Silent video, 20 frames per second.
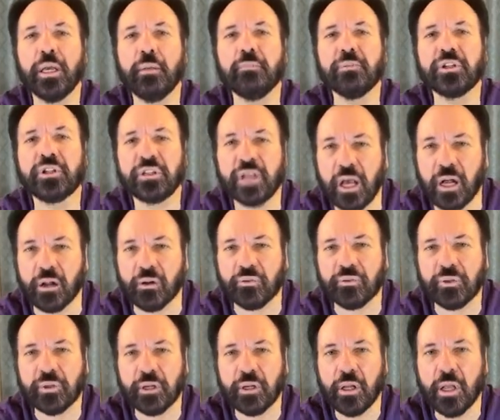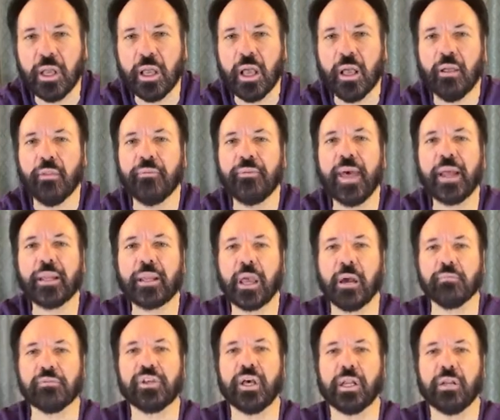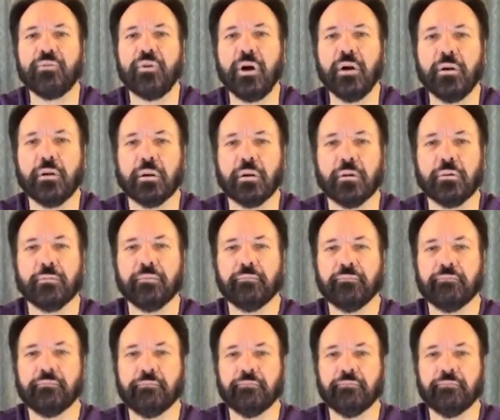Himself. That comes out of hunger.